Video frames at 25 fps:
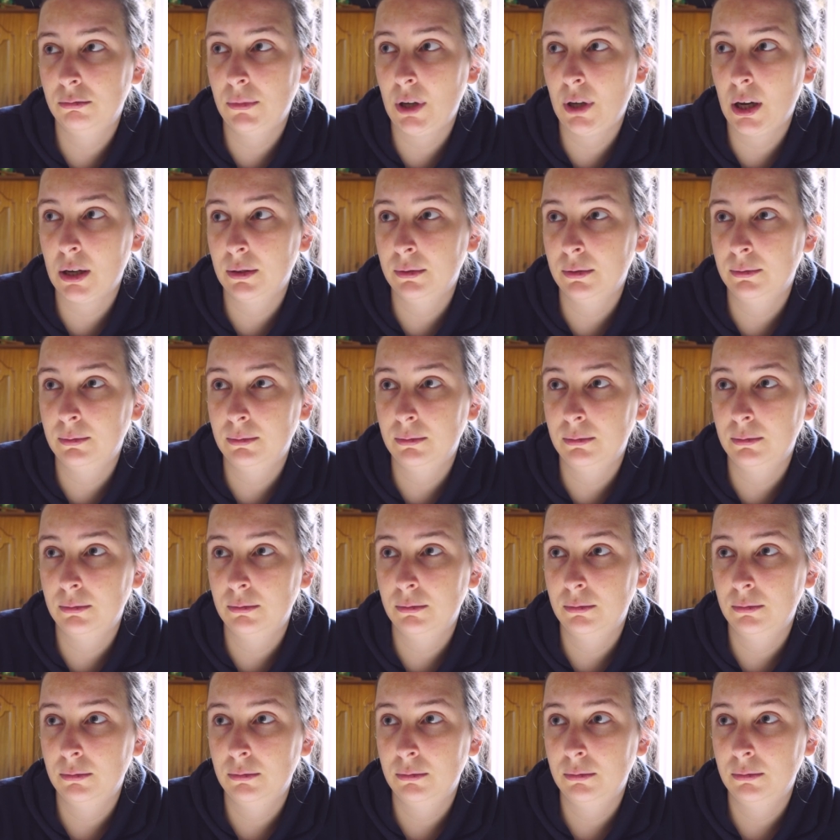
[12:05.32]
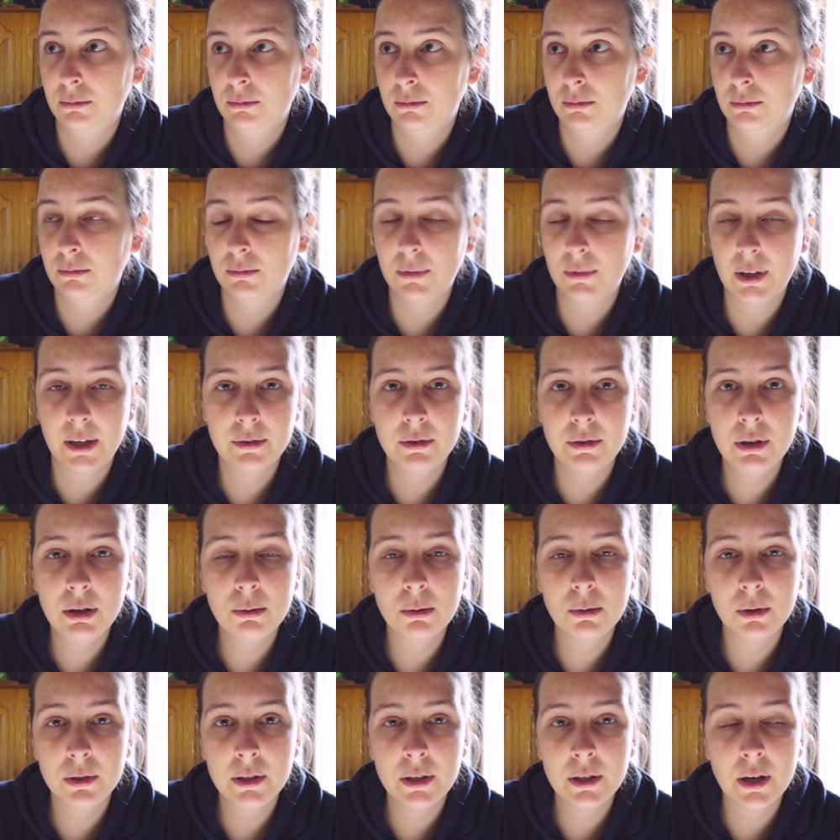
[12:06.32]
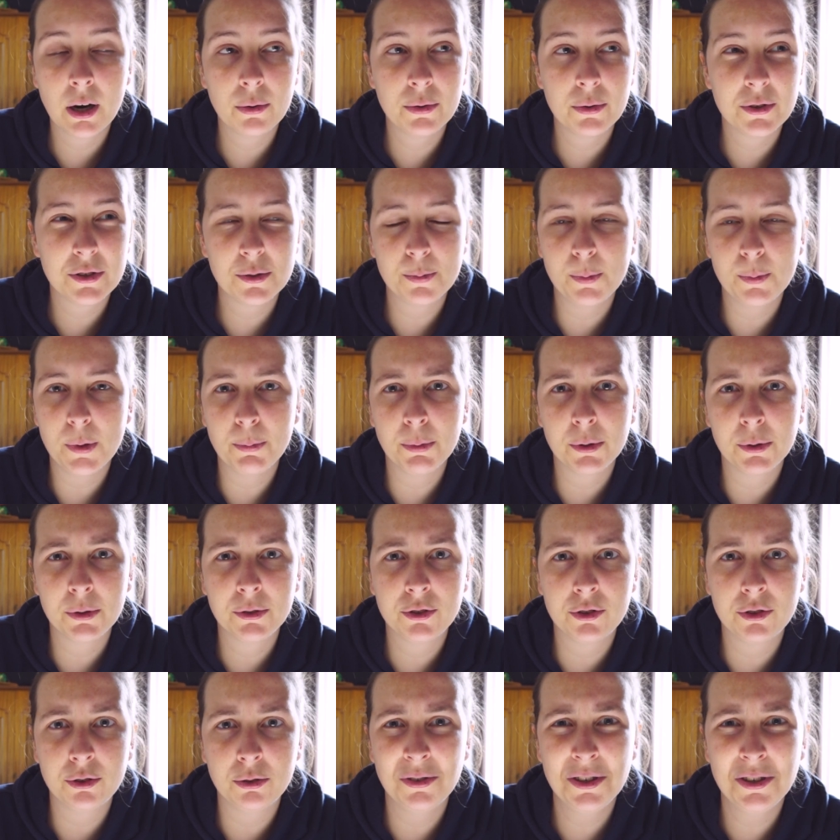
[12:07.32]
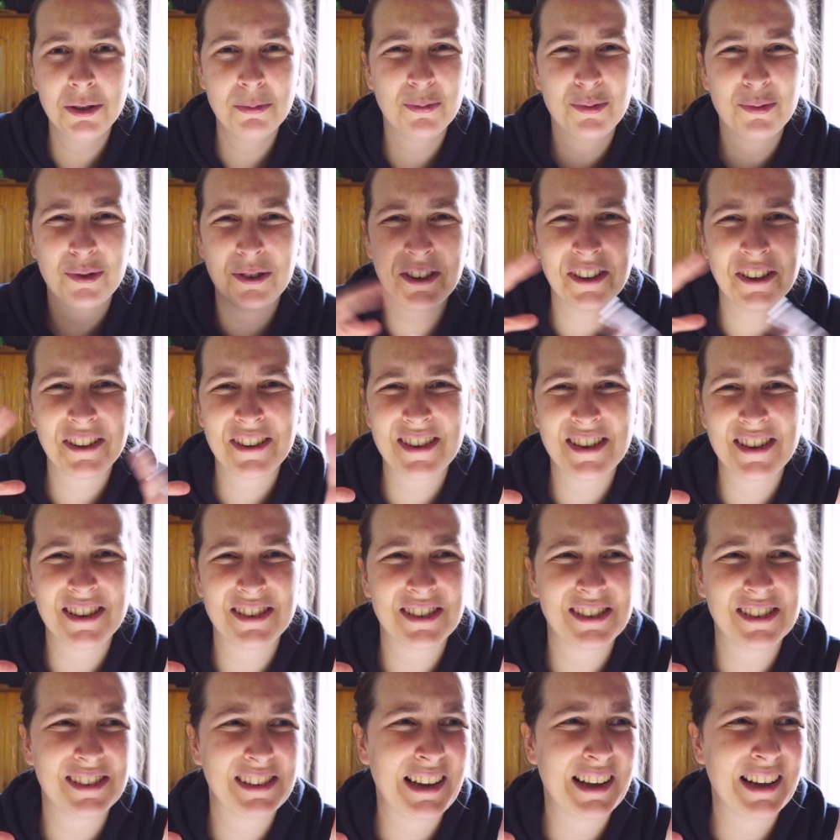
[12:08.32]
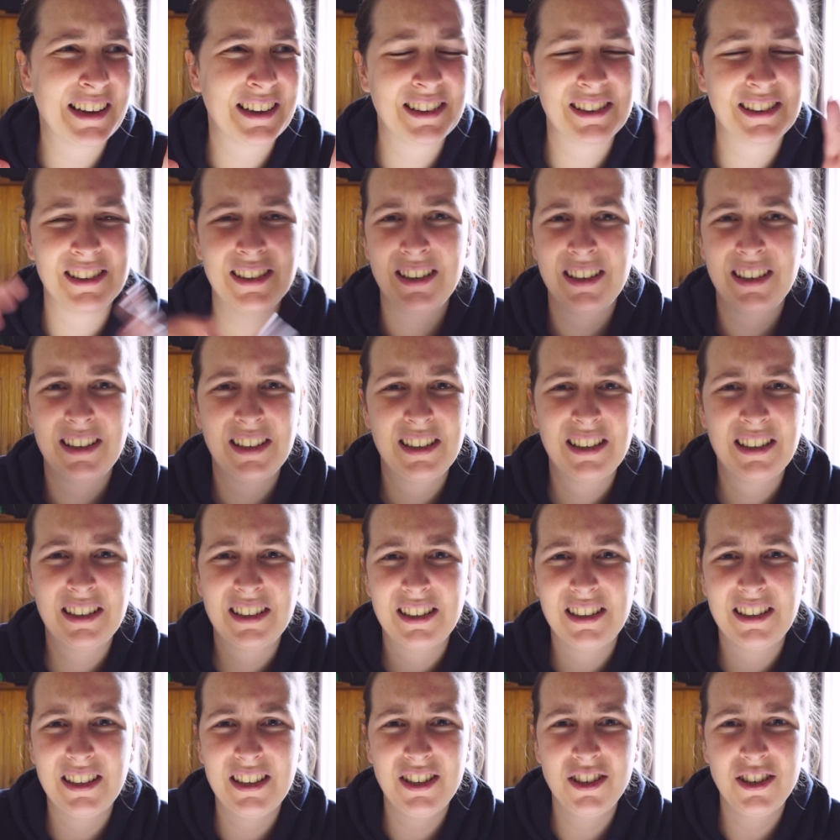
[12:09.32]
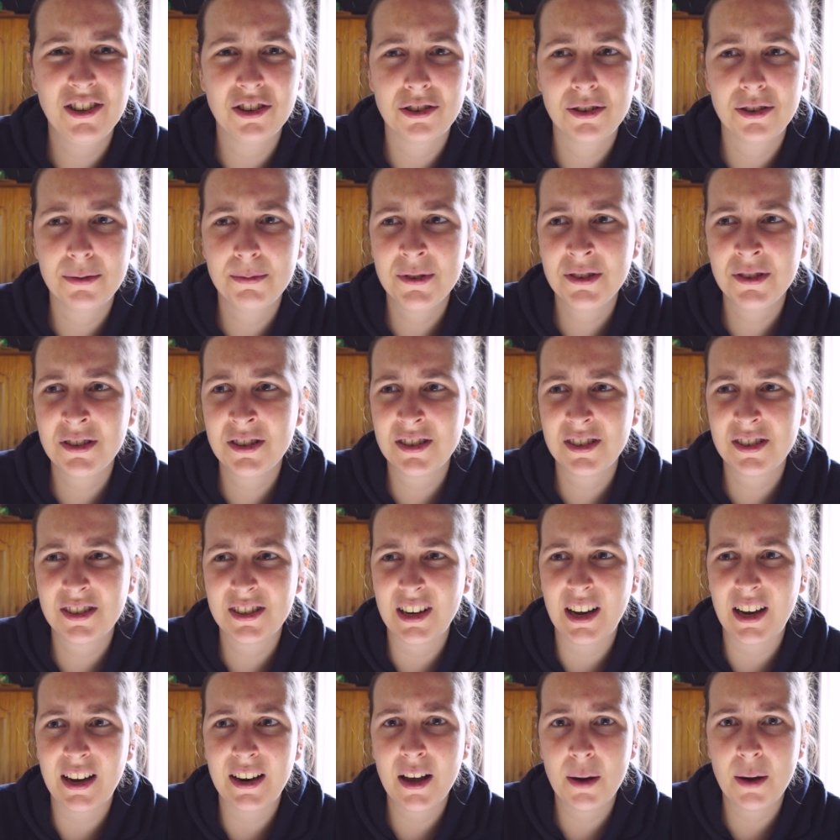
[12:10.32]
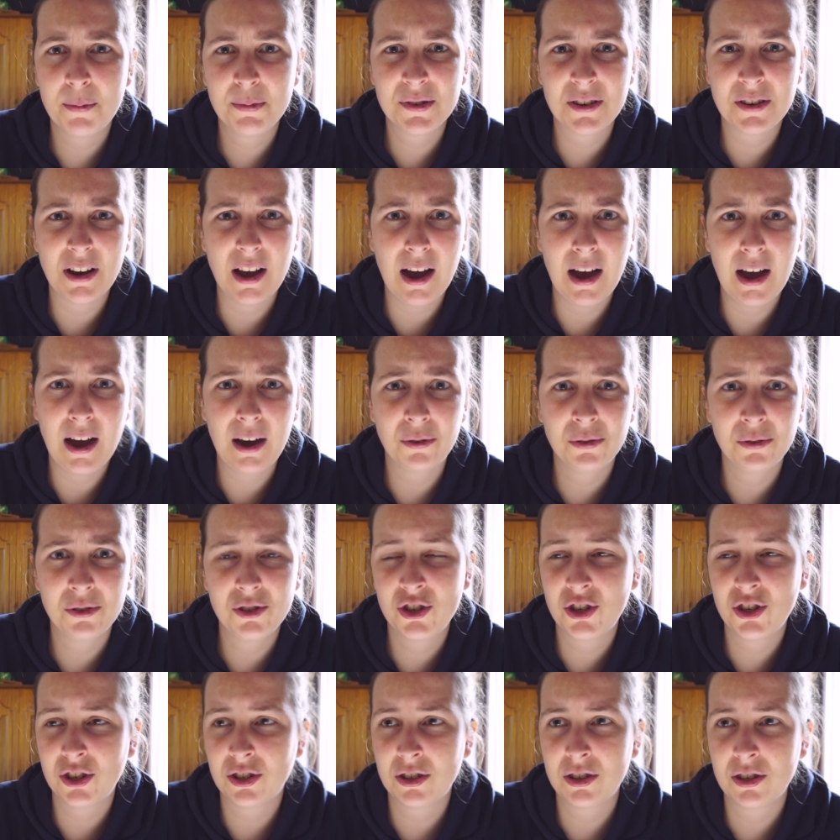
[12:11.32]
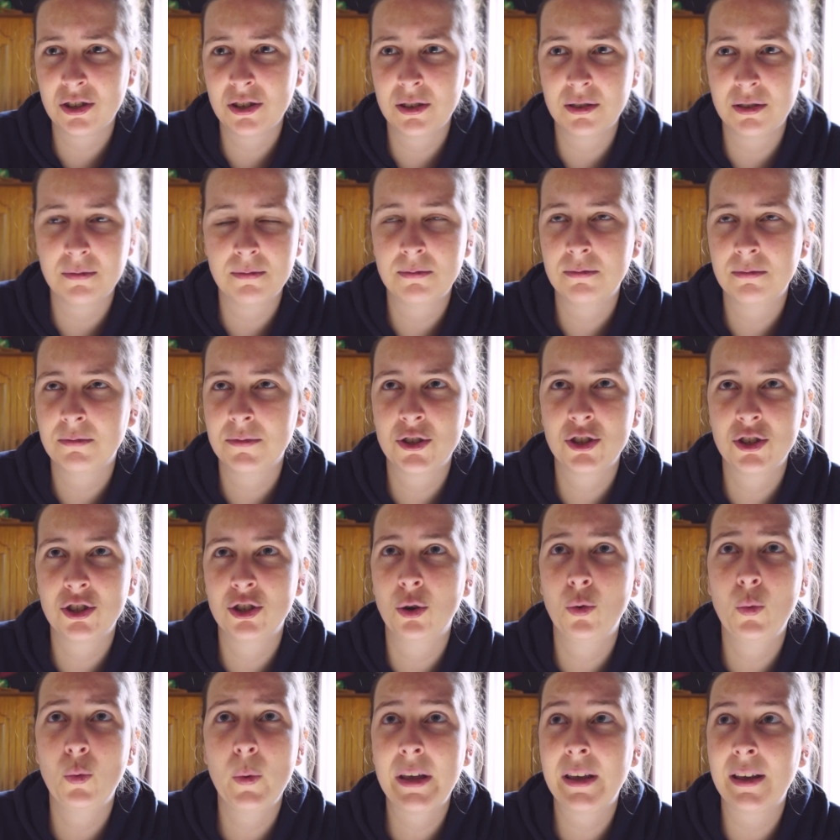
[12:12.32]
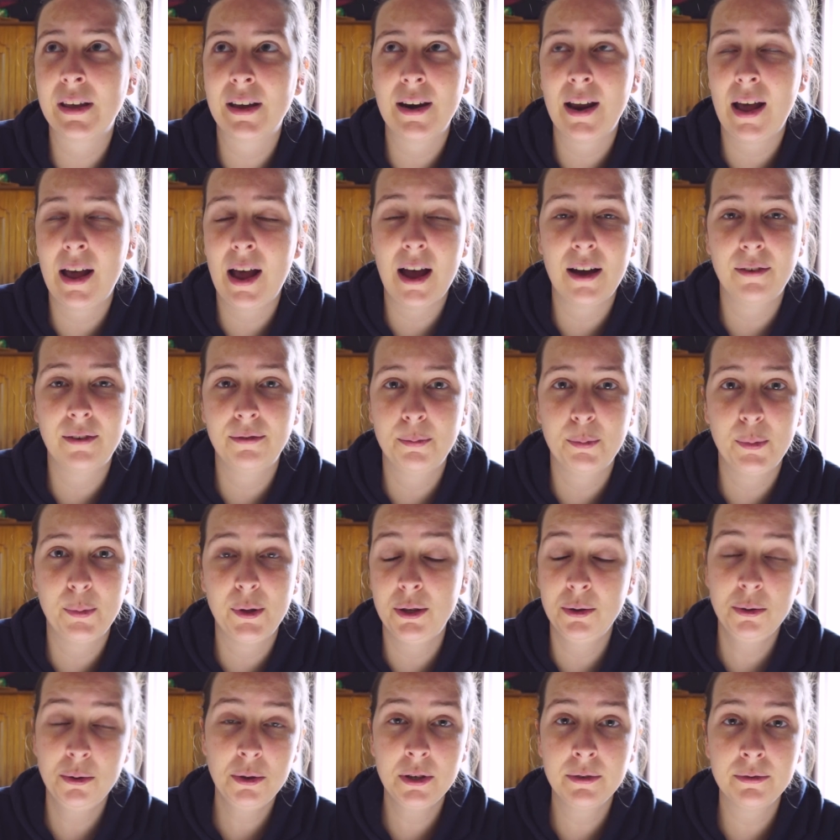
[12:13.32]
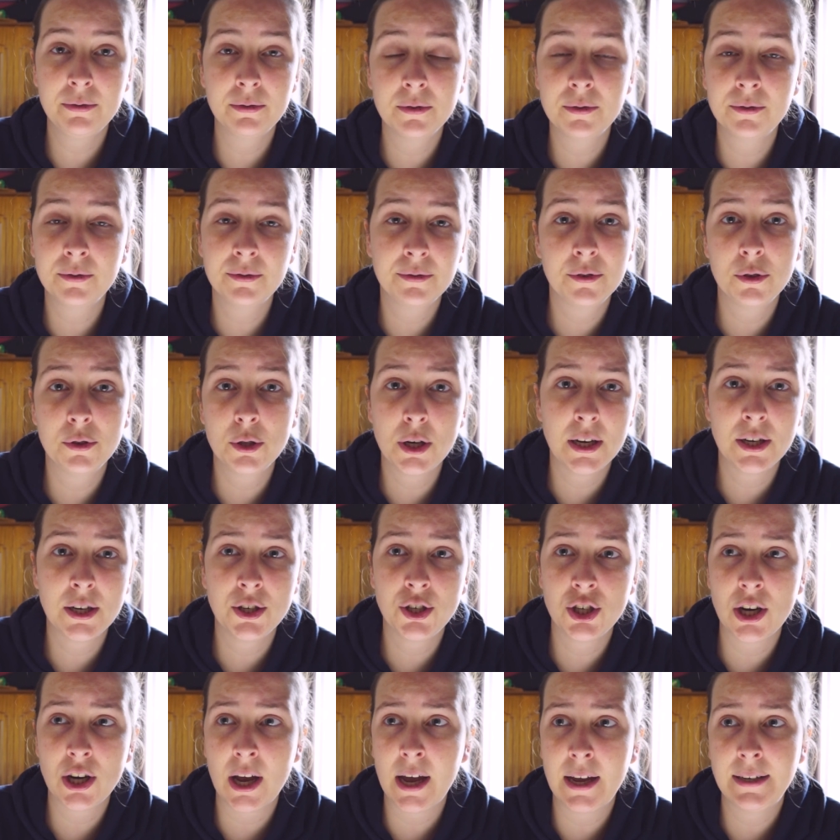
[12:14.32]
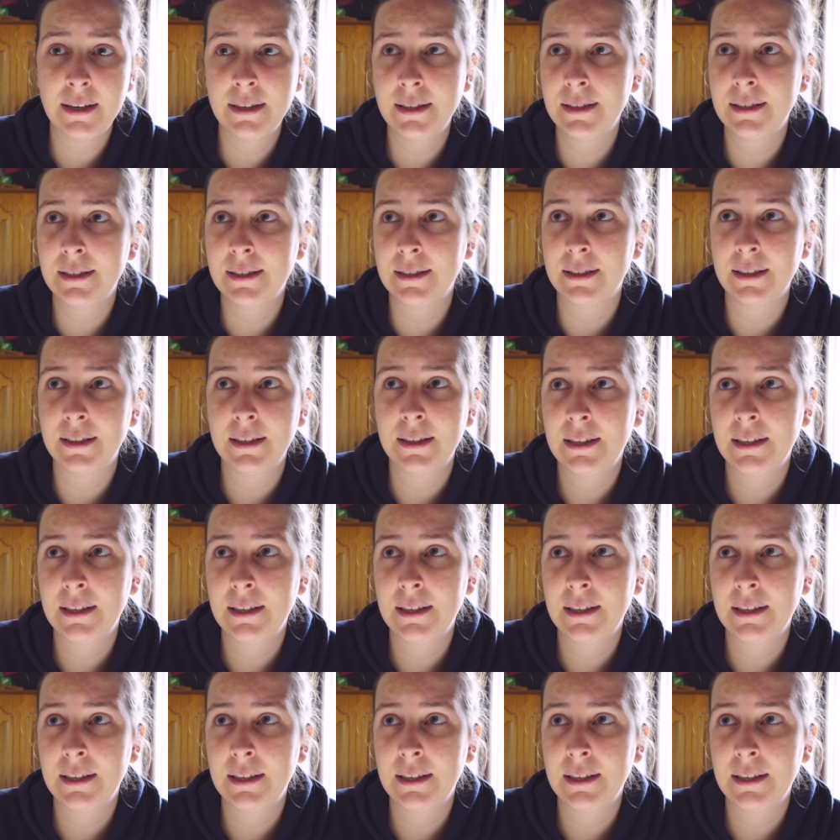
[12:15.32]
Yeah. I really wonder how these people do it, bring these like enormous setups out just so we can have beautiful footage and